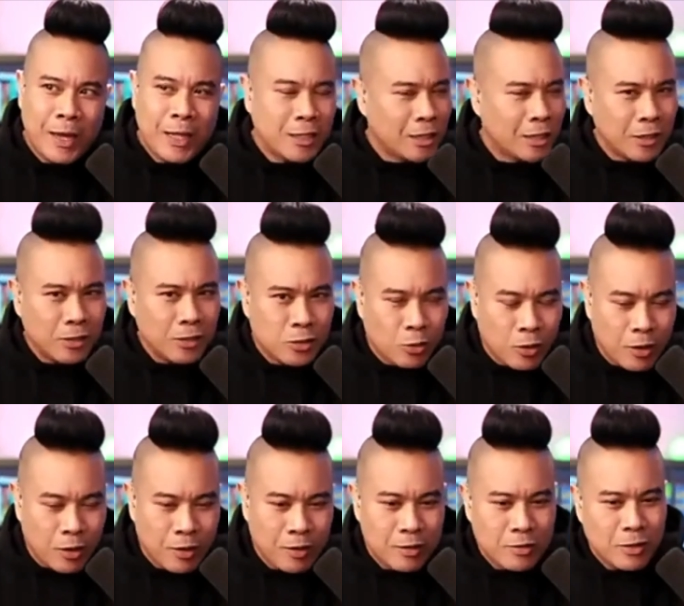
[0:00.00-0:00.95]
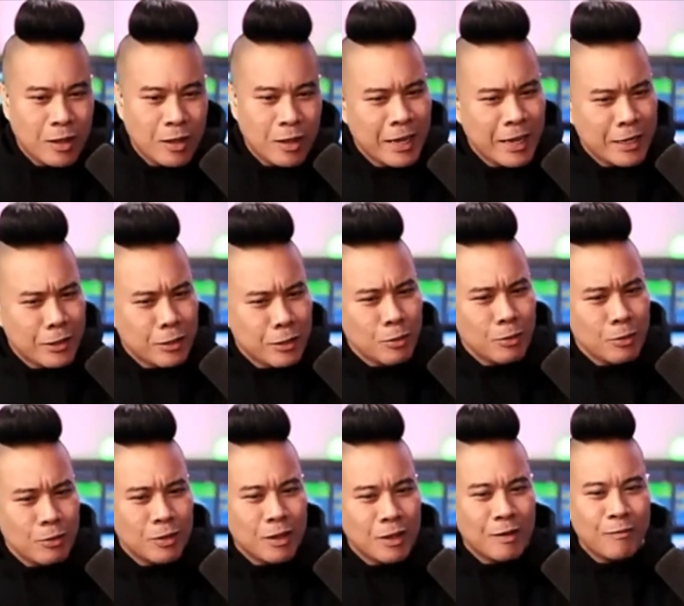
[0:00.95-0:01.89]
at the liquor store. So I
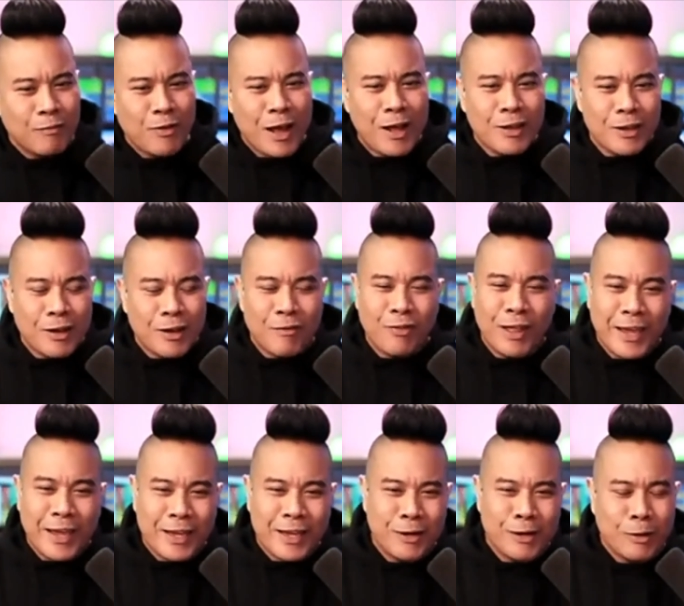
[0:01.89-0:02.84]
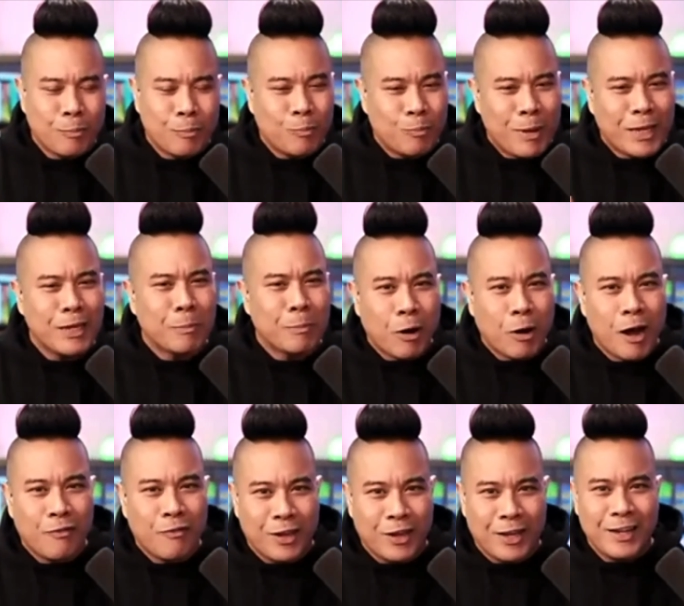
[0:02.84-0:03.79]
knew the value of like, making a
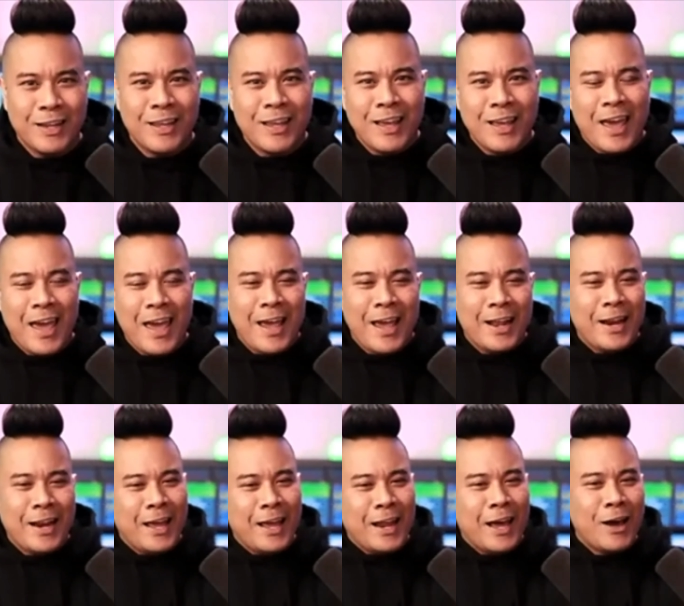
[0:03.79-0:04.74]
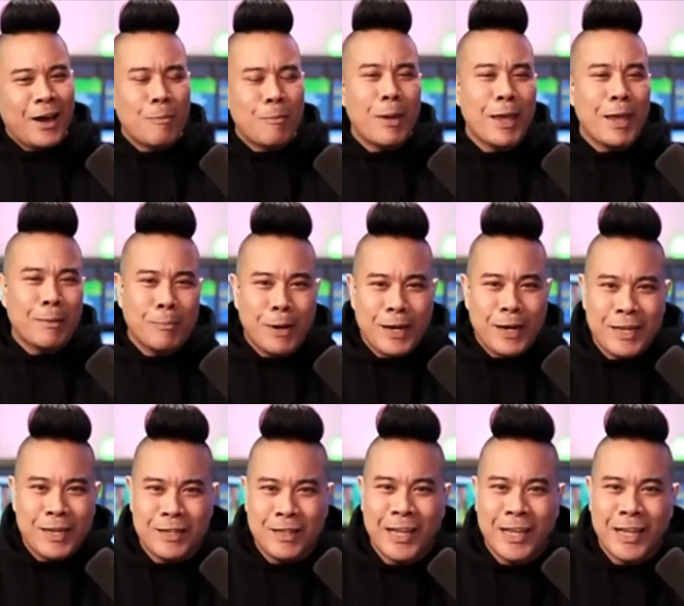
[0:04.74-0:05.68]
profit and how to make
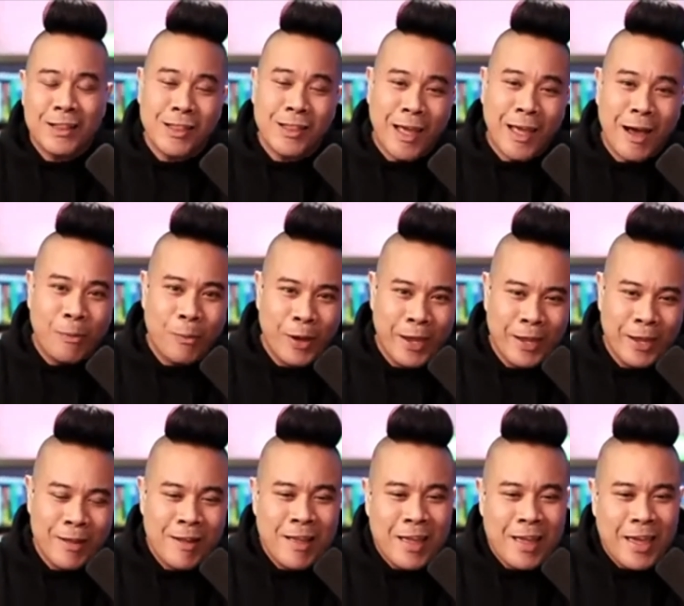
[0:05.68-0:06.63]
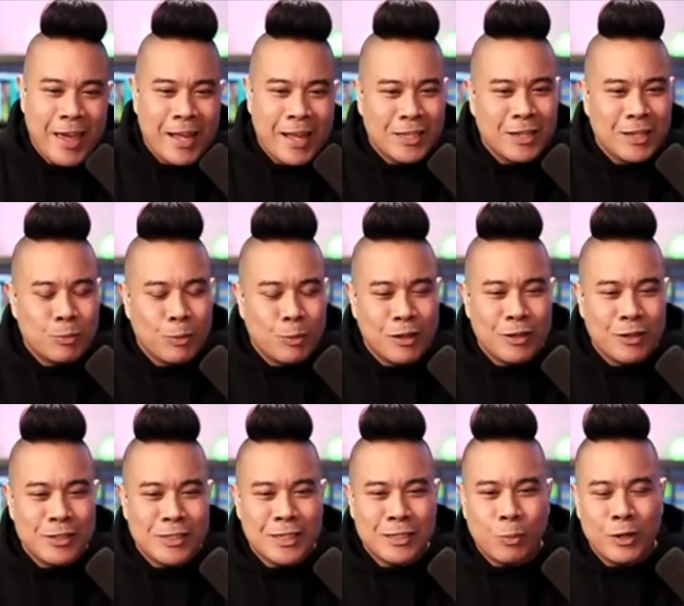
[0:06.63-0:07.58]
money like that way. It's one of
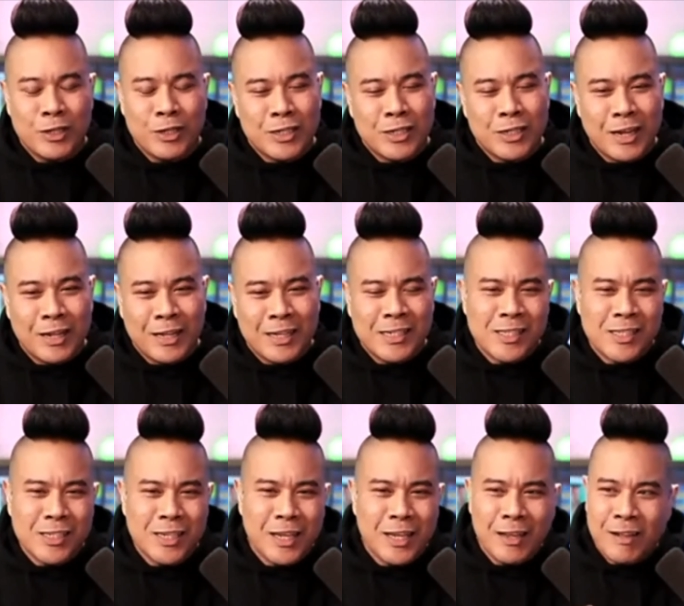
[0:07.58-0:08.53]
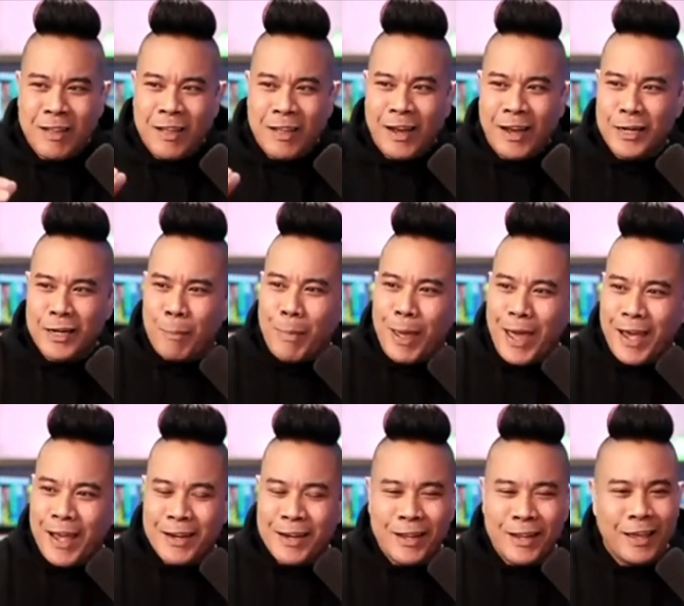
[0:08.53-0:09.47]
those things where you just kind of like see a
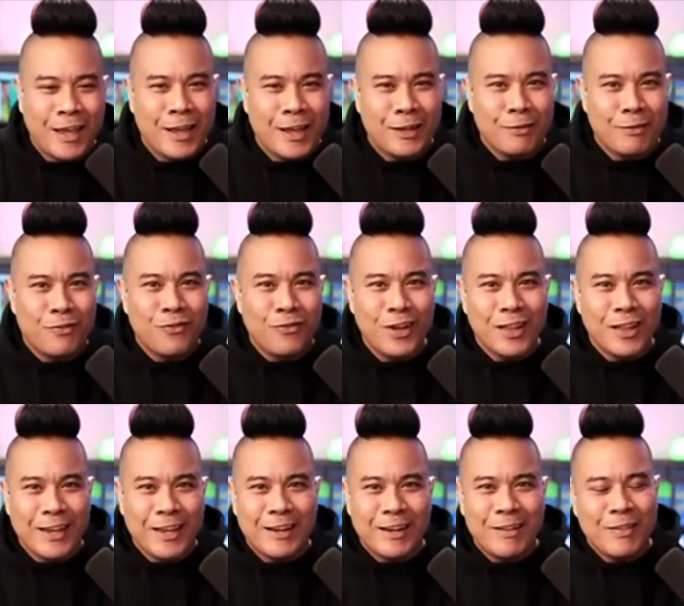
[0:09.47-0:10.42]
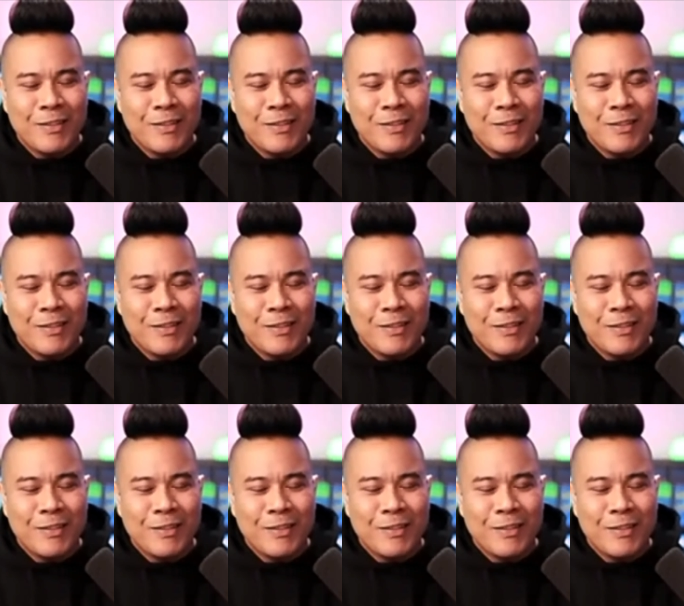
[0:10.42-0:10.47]
demand and you fill it.